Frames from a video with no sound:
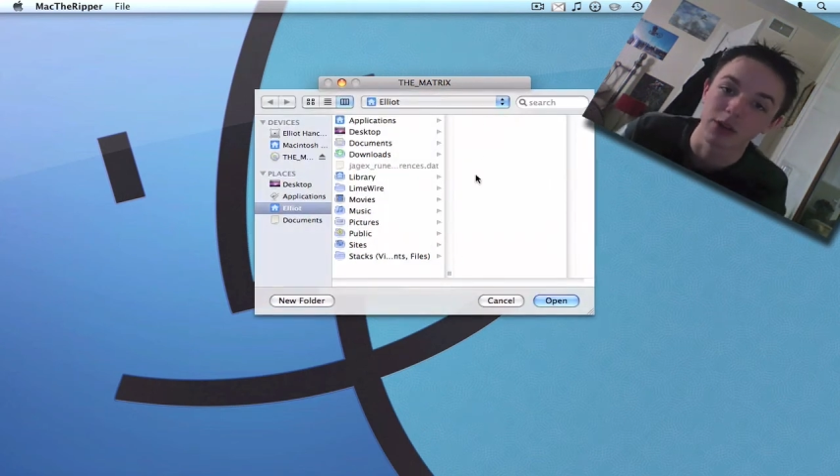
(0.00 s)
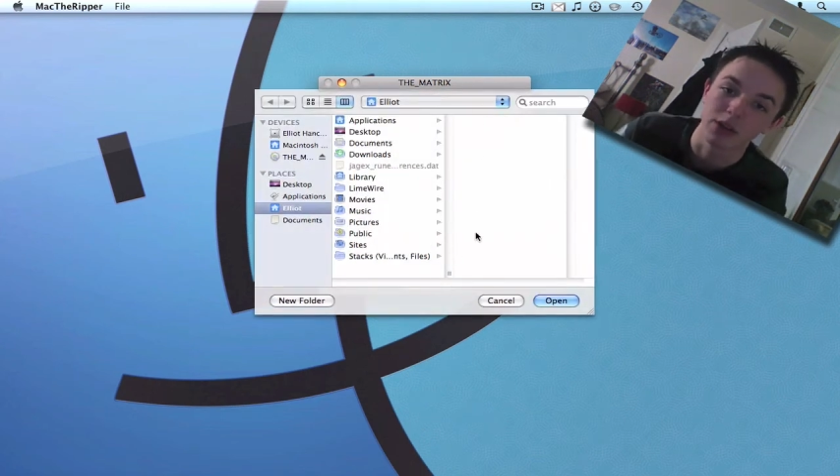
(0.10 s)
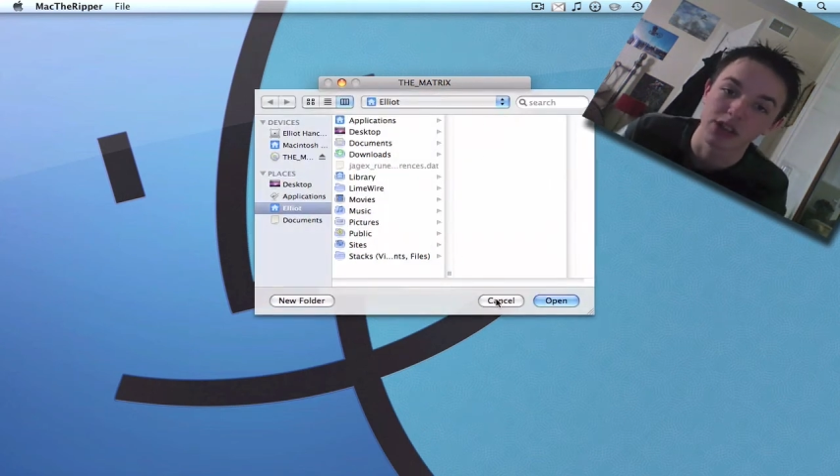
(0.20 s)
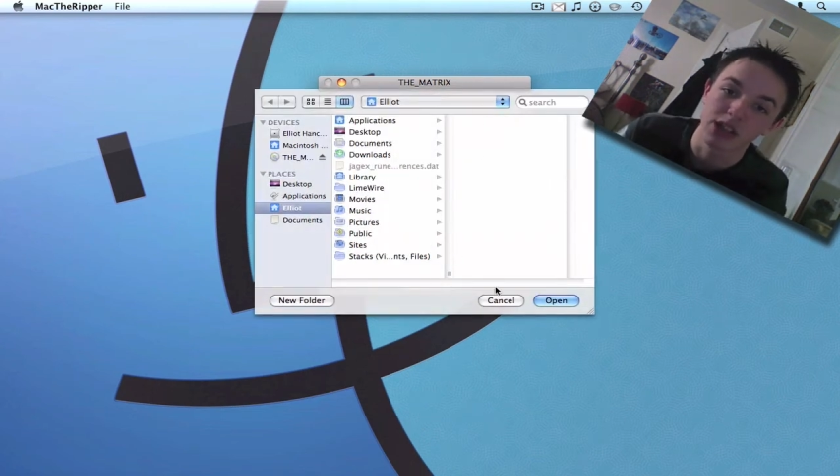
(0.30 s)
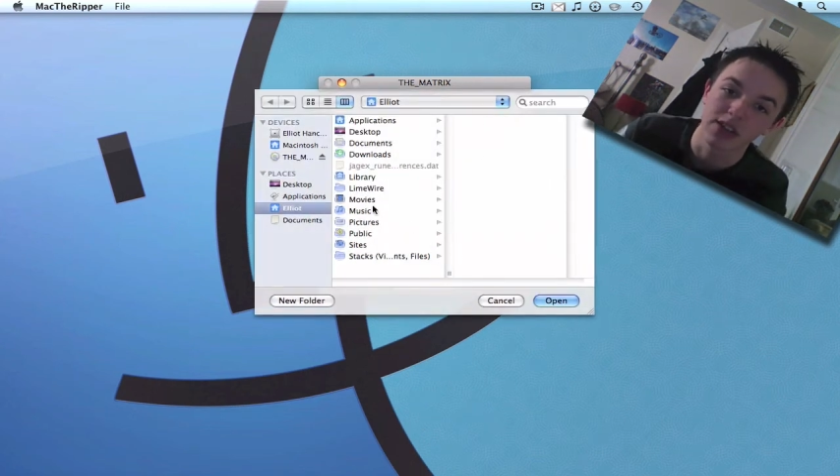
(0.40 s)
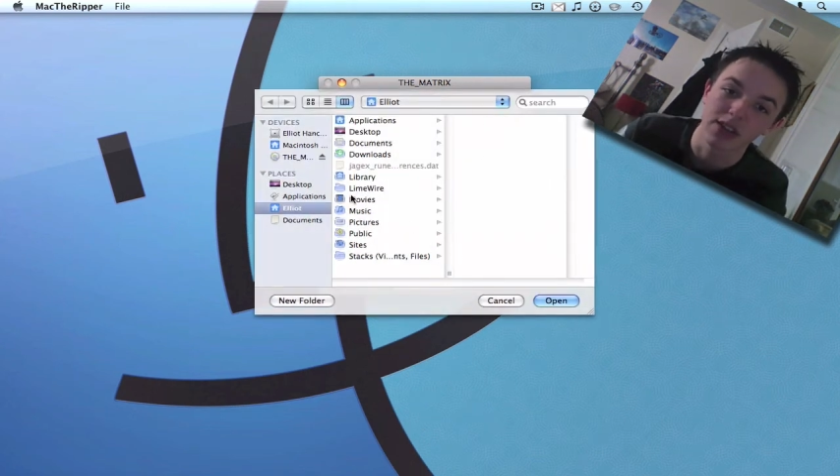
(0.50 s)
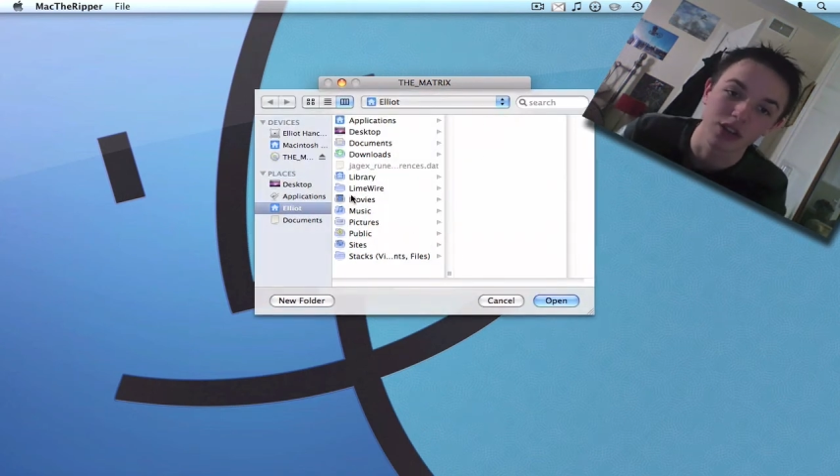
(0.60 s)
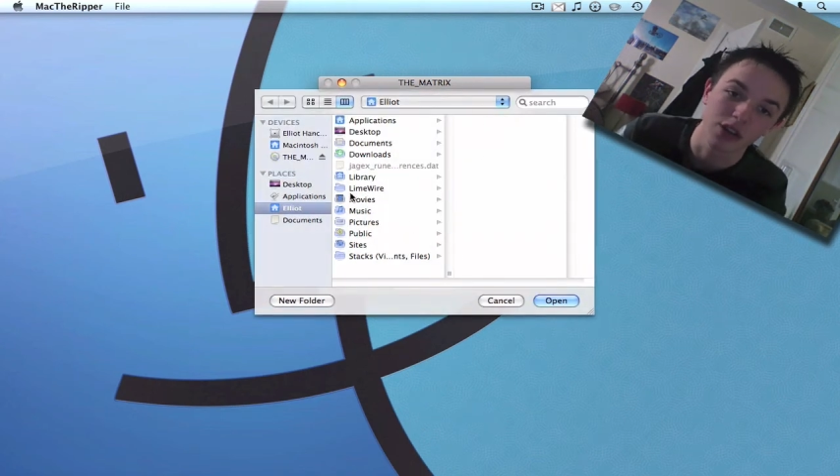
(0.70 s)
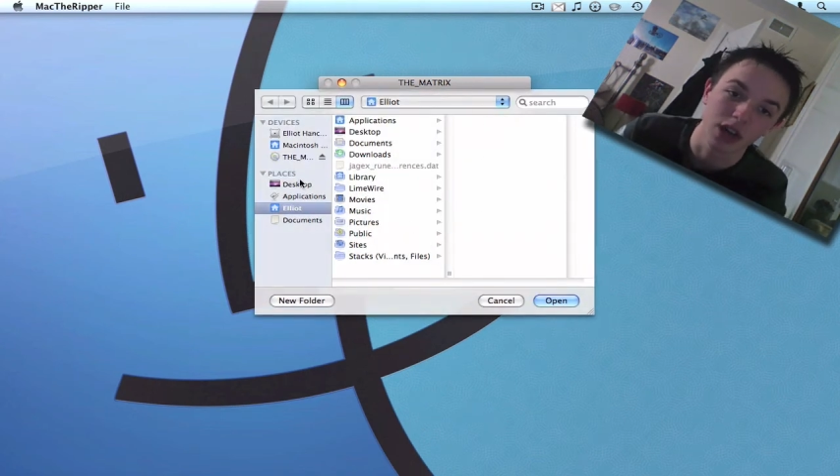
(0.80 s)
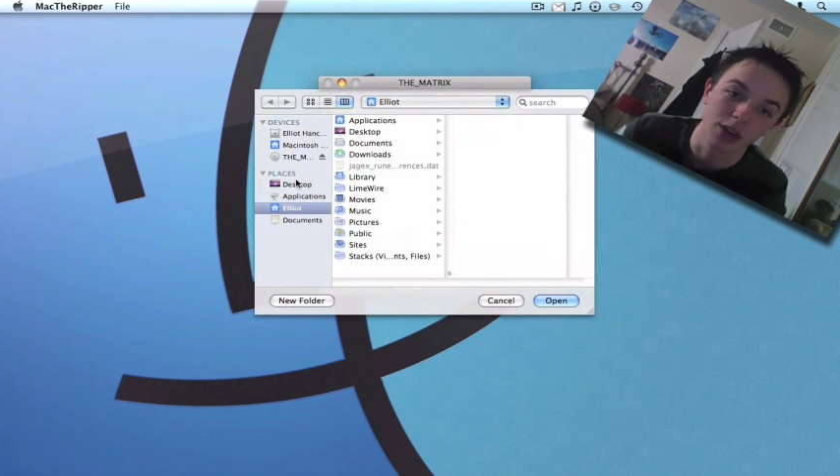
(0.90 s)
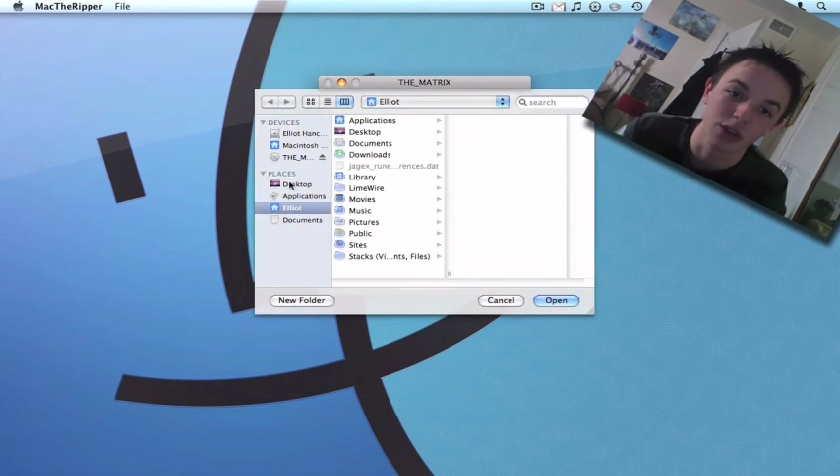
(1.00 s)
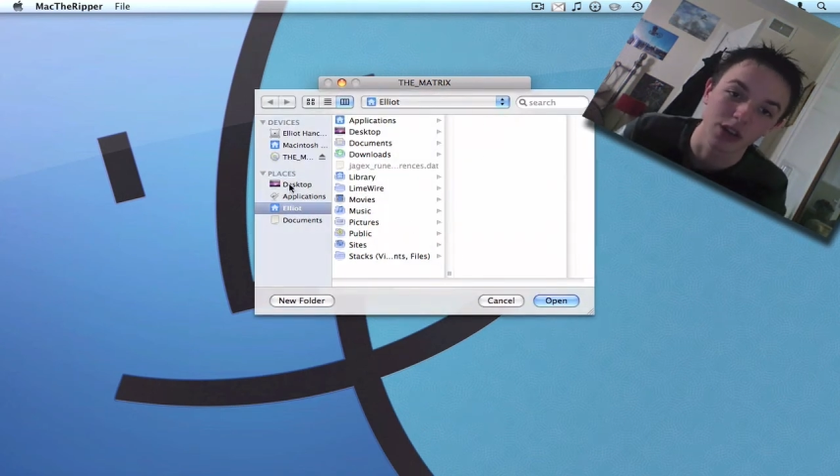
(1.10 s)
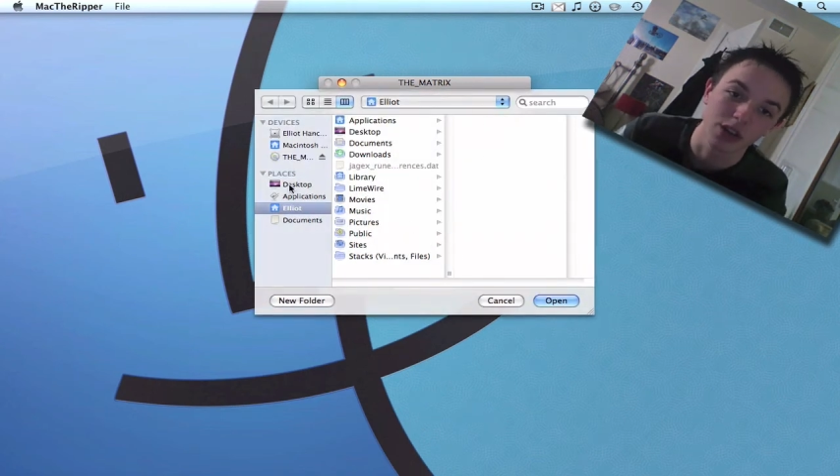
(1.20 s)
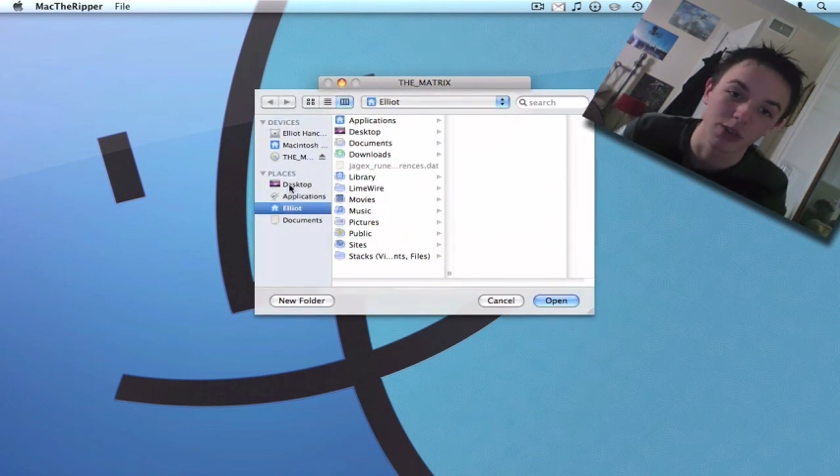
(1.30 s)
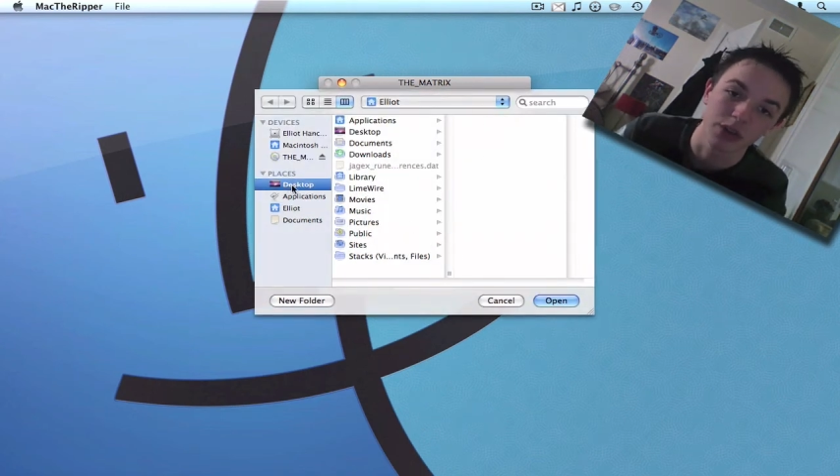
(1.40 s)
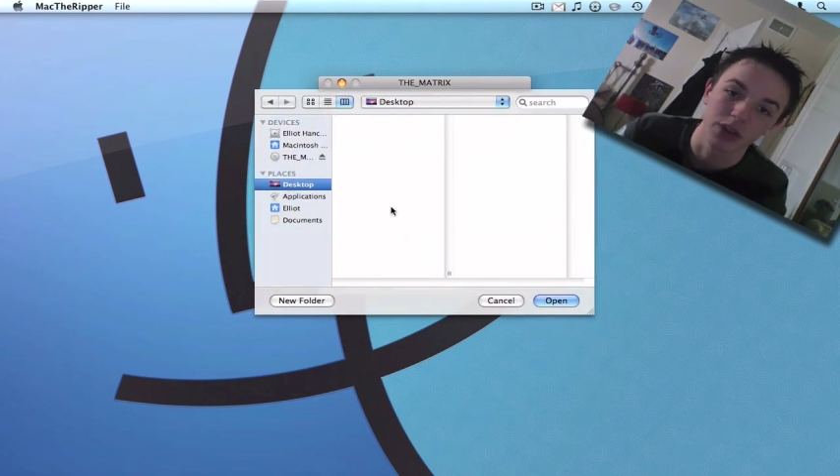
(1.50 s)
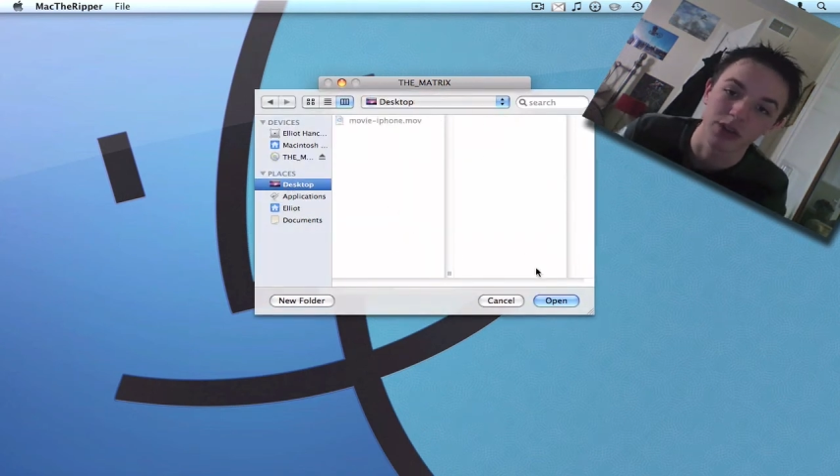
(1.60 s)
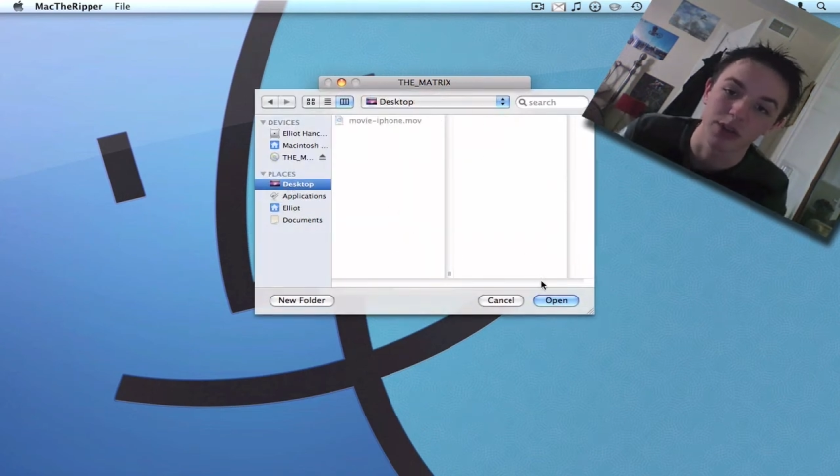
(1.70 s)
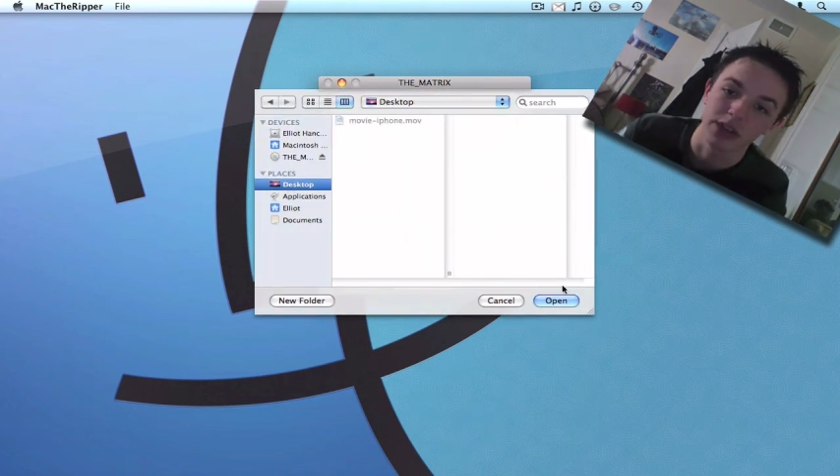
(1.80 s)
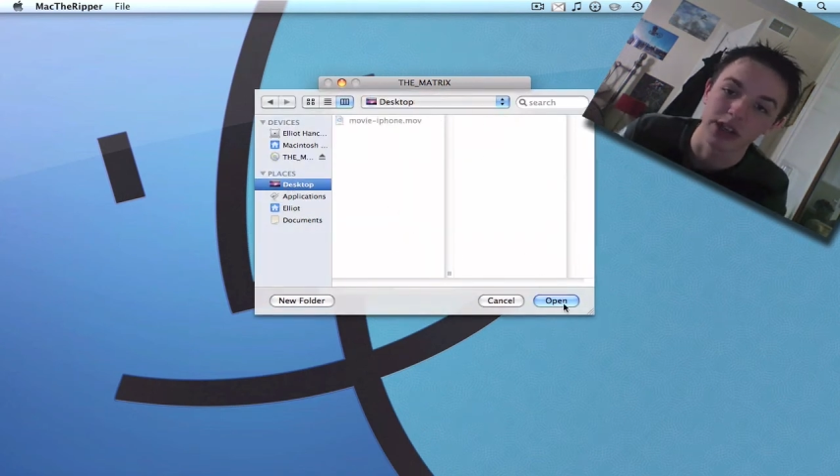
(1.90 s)
you want to save it to I'm just going to put it
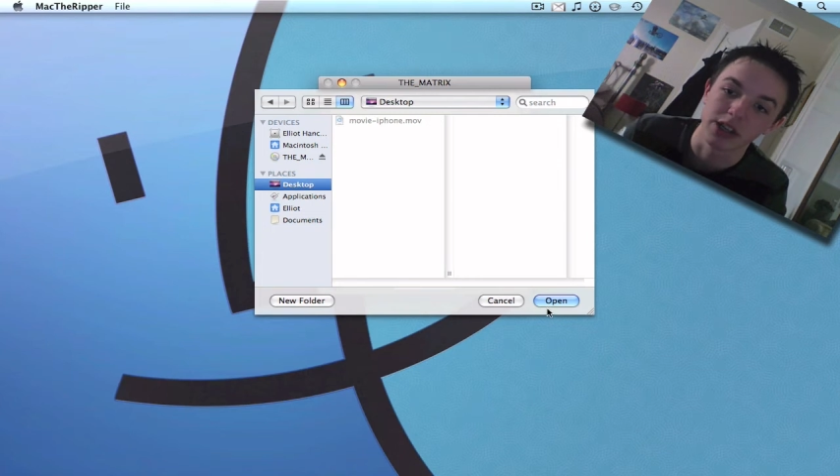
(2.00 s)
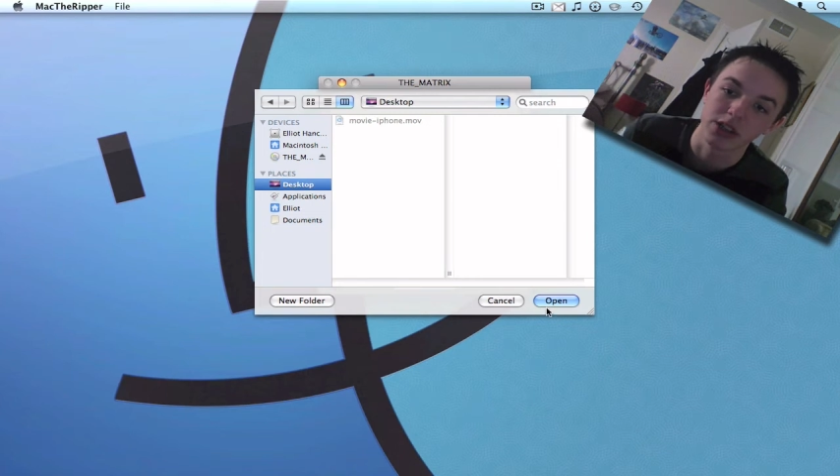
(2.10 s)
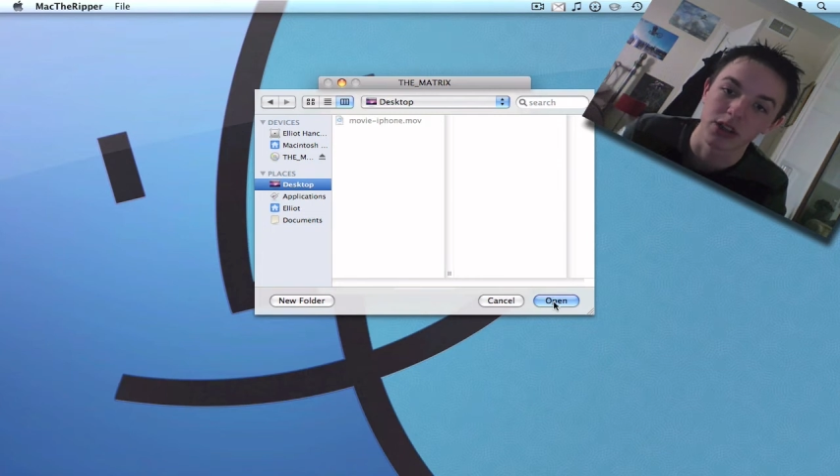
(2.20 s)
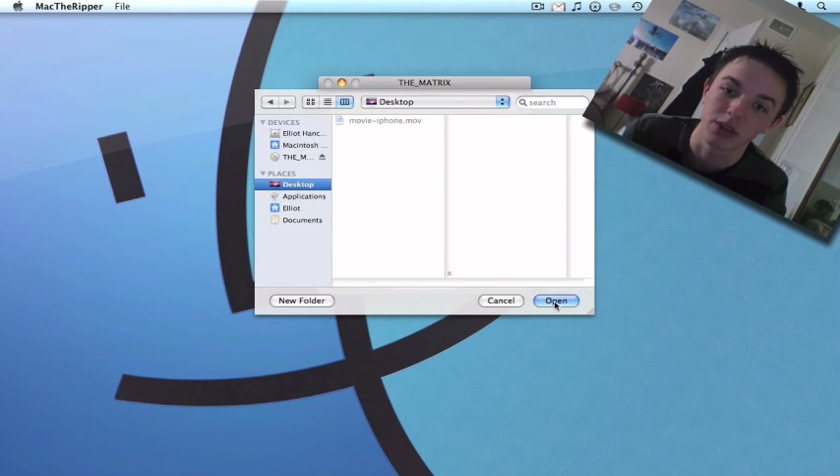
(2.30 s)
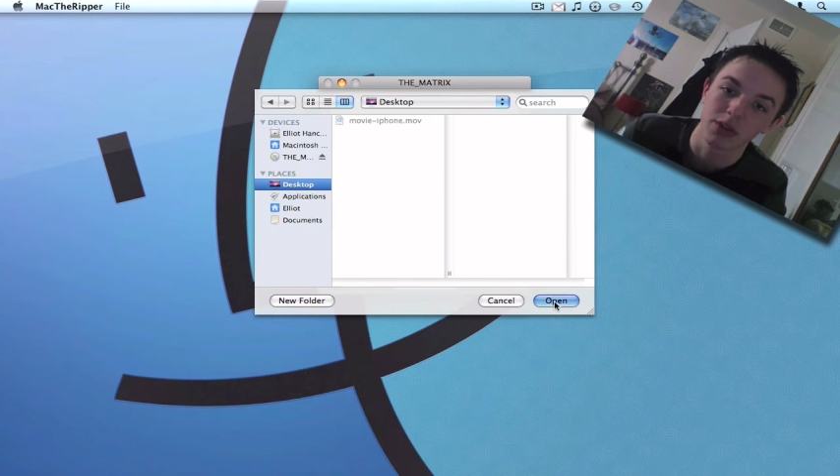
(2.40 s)
onto my desktop